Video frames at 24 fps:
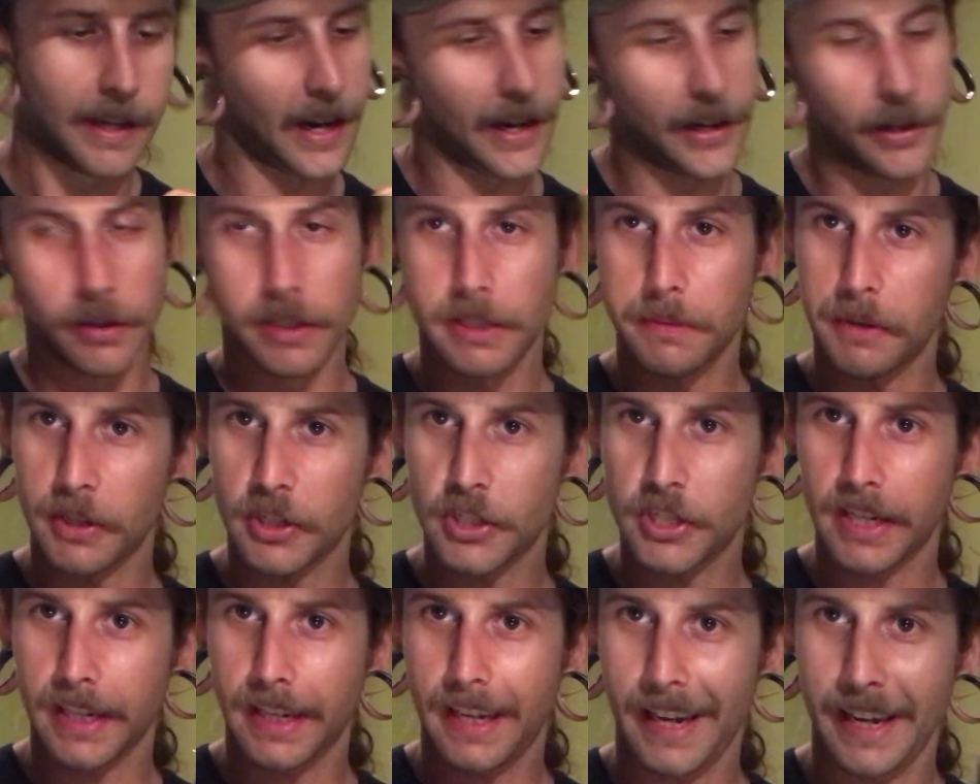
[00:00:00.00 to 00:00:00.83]
I do as much
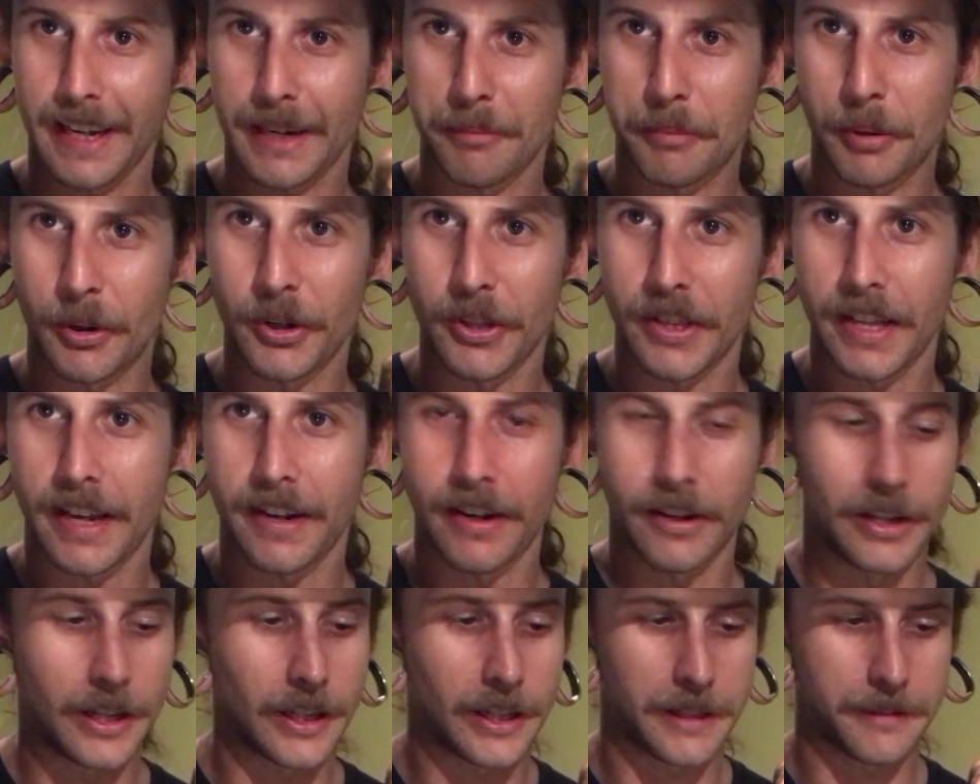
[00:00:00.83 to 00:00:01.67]
as I can to pull that
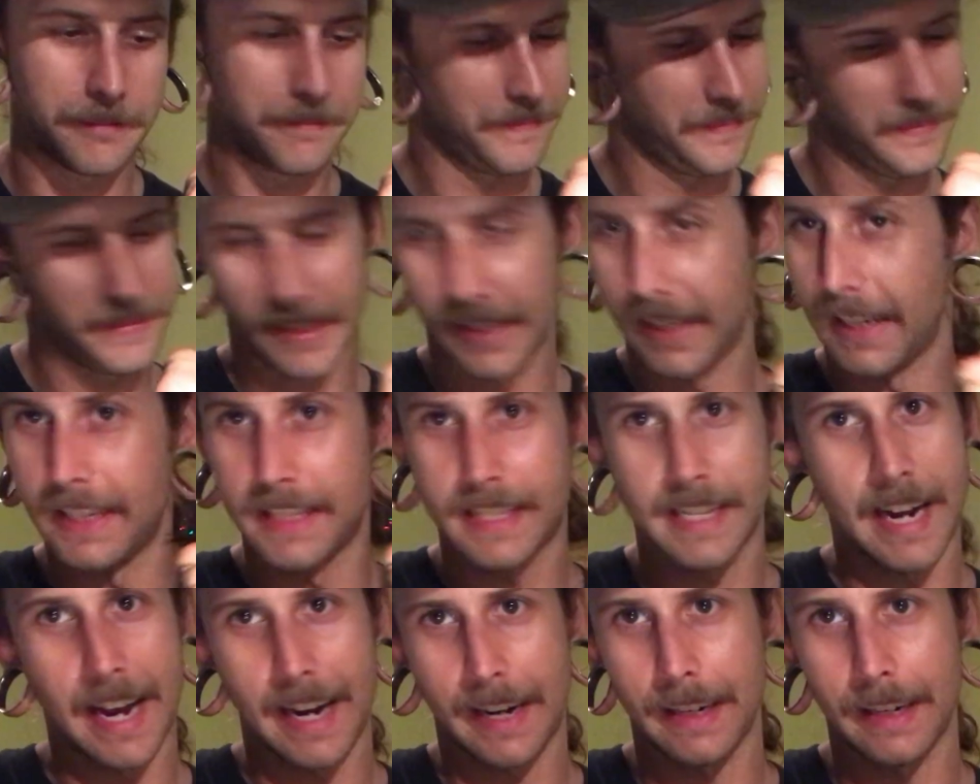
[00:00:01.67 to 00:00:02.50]
hook and
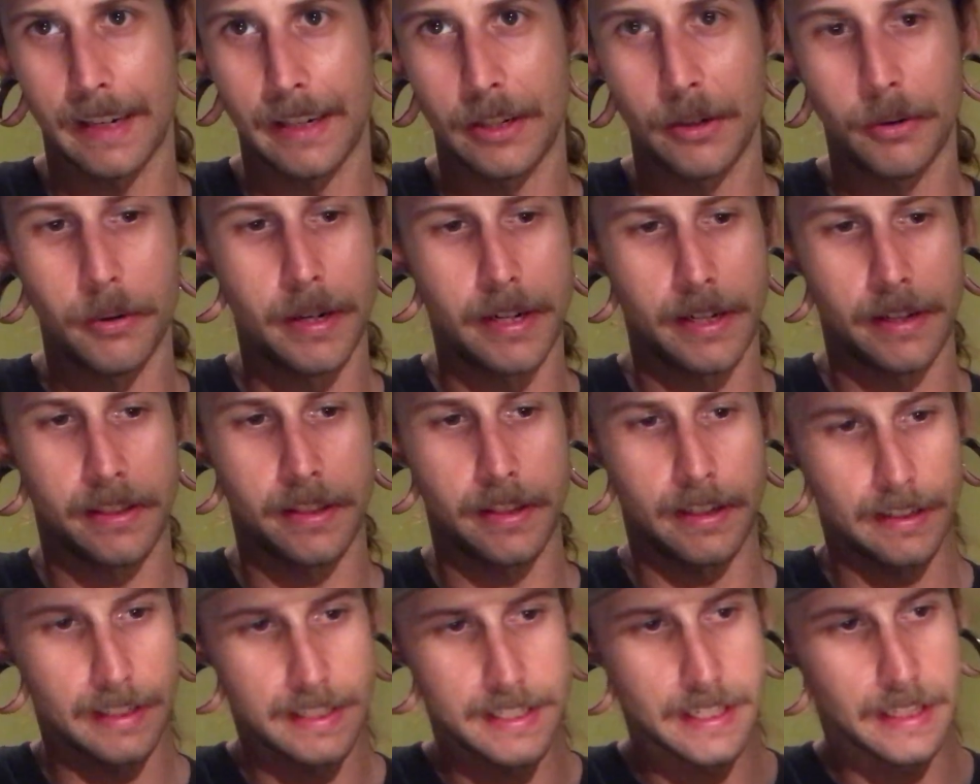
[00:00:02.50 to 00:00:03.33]
it's not going to do
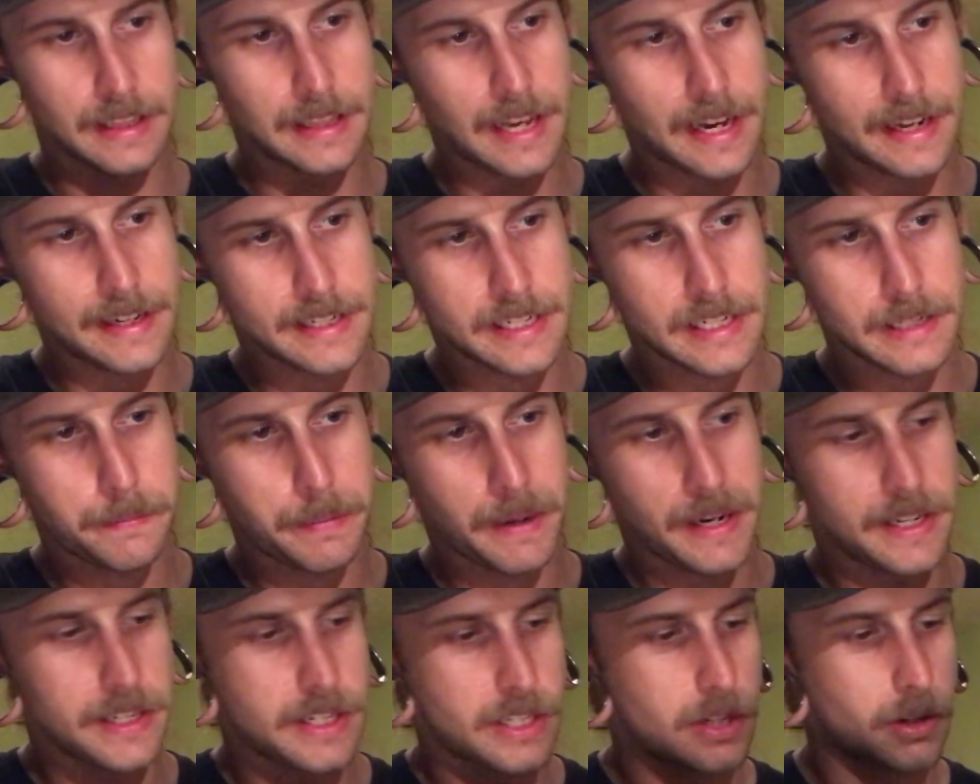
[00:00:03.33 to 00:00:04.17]
anything. That's a lot of
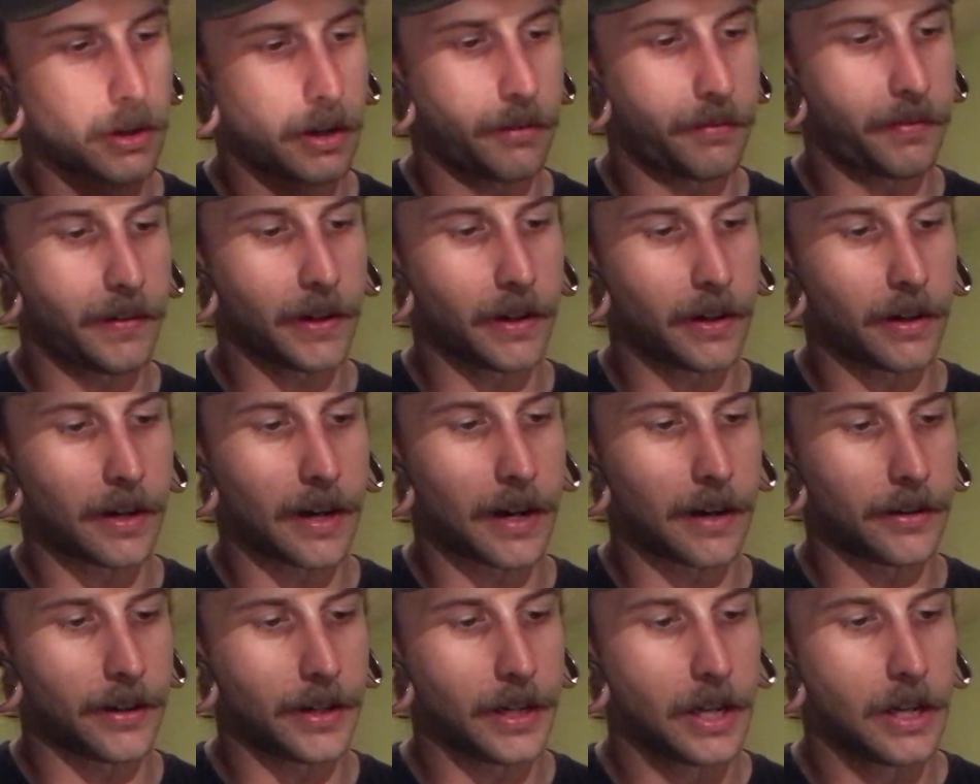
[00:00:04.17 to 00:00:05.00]
space, so I figured
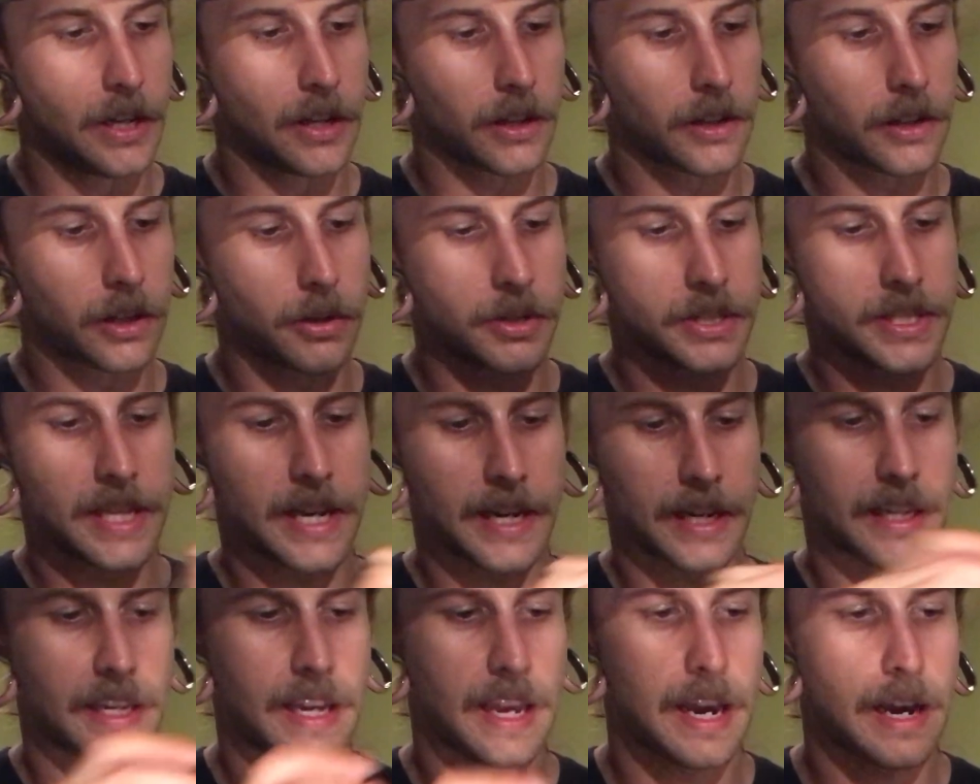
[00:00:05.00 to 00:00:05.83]
I'd close
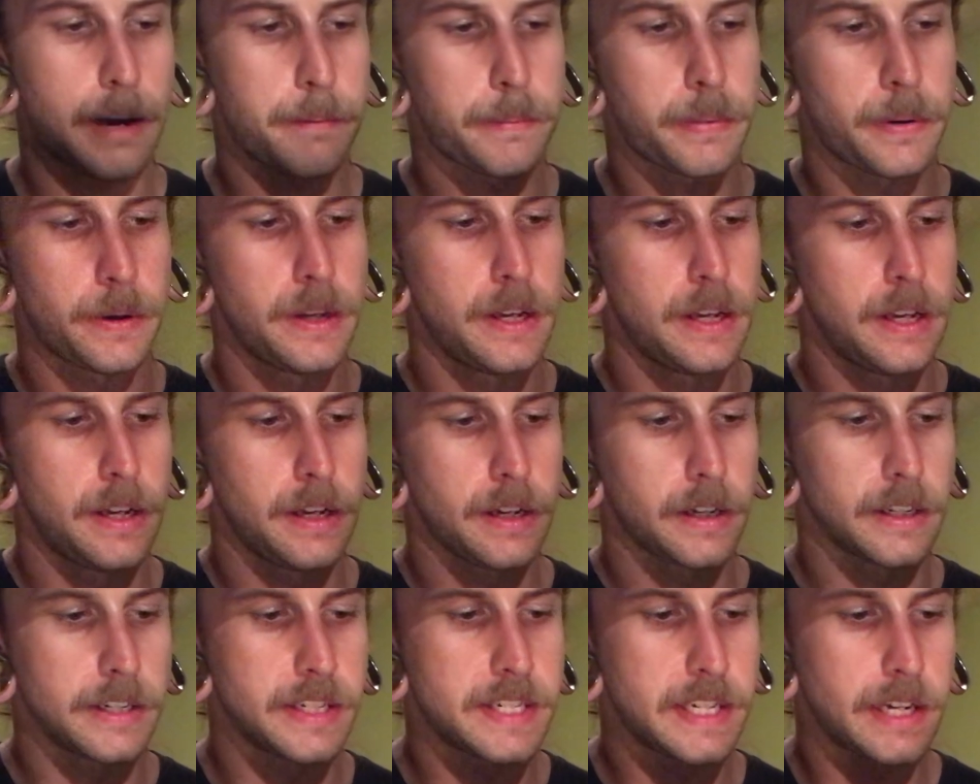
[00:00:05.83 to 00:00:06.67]
that gap,
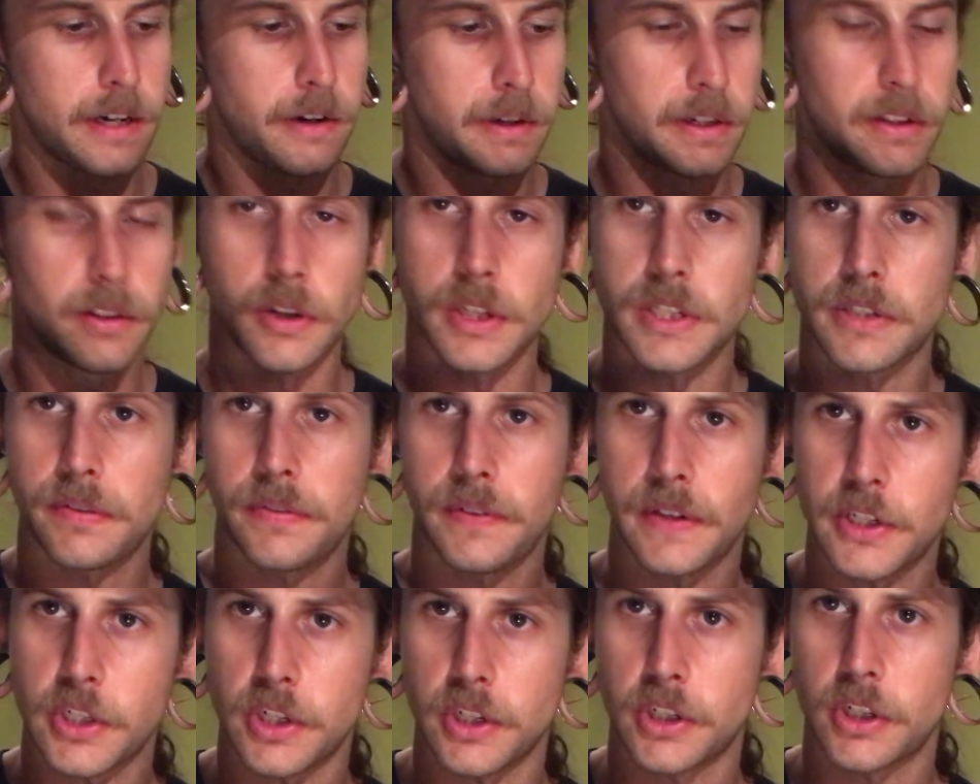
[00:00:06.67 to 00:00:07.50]
considering those
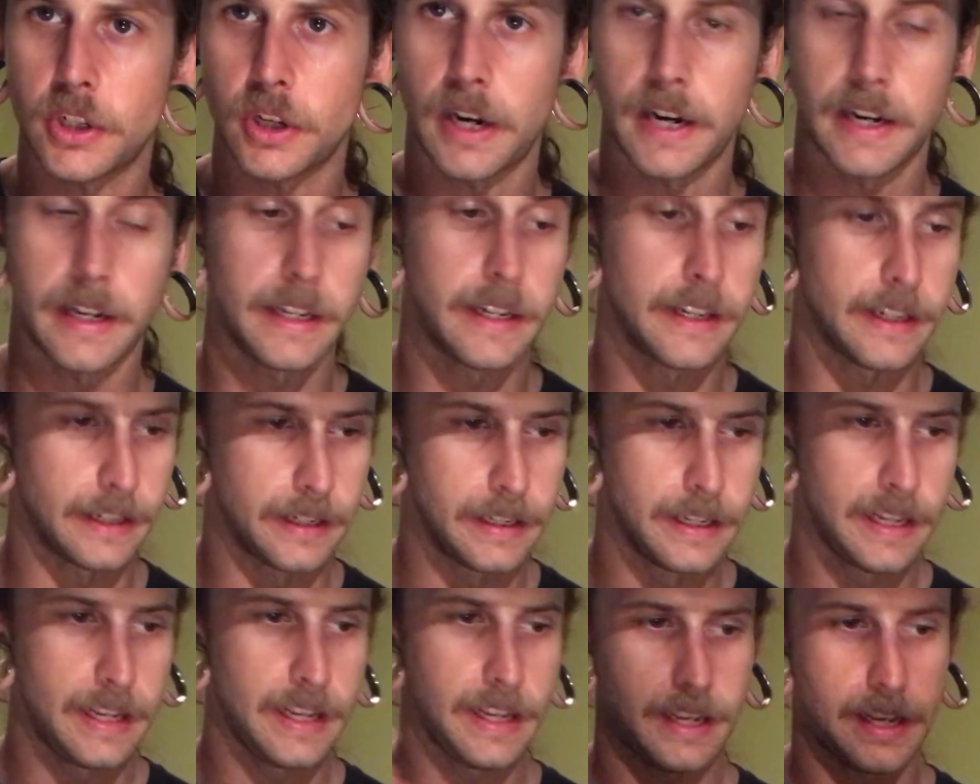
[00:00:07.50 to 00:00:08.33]
fish are trying to
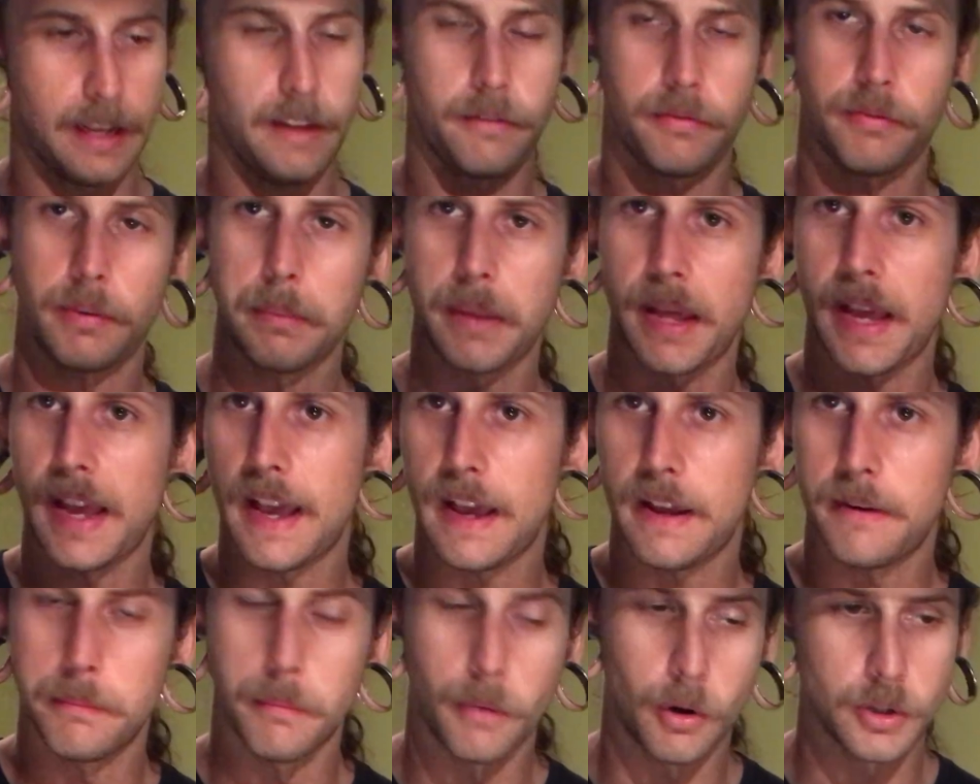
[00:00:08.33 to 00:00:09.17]
hit from the
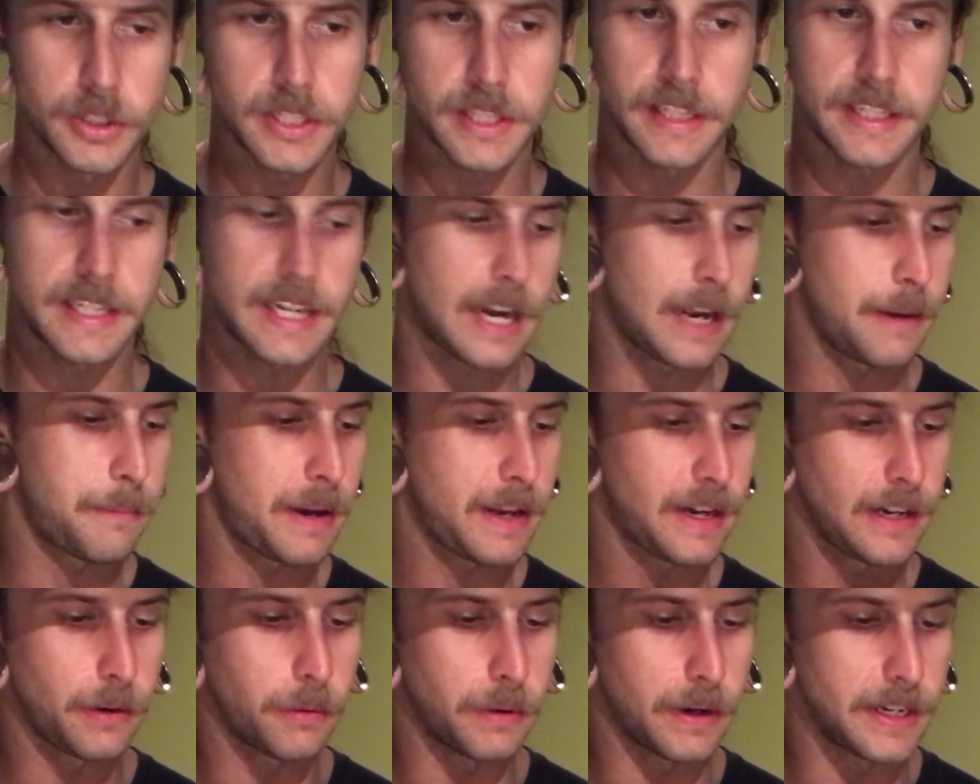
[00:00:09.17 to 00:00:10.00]
head most of the time
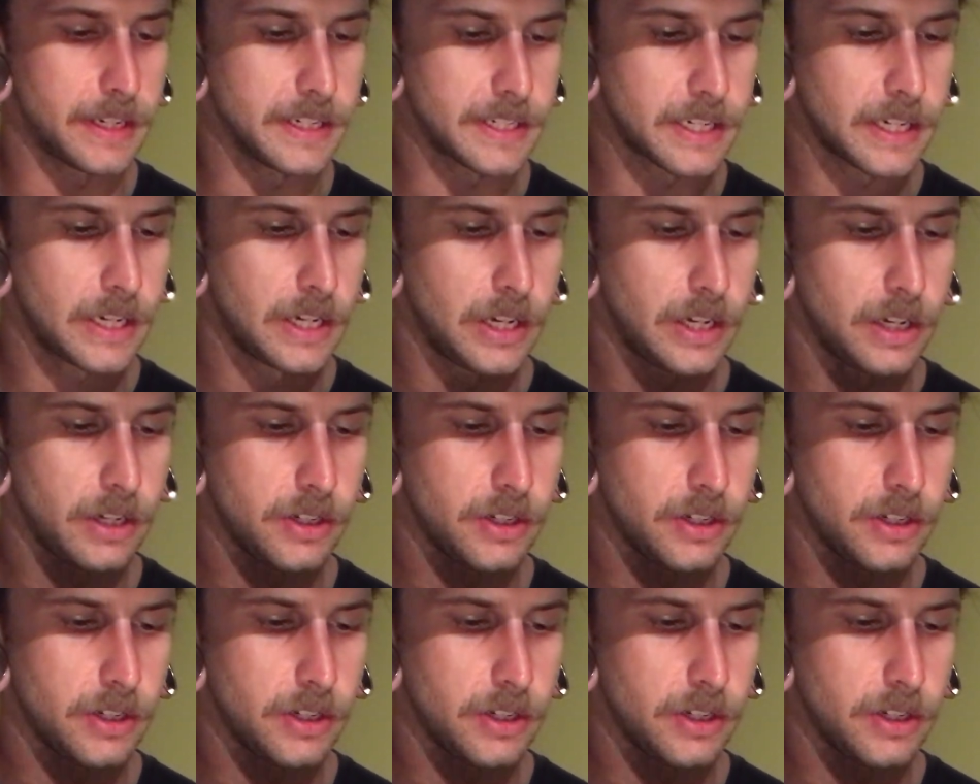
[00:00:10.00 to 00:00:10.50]
anyways.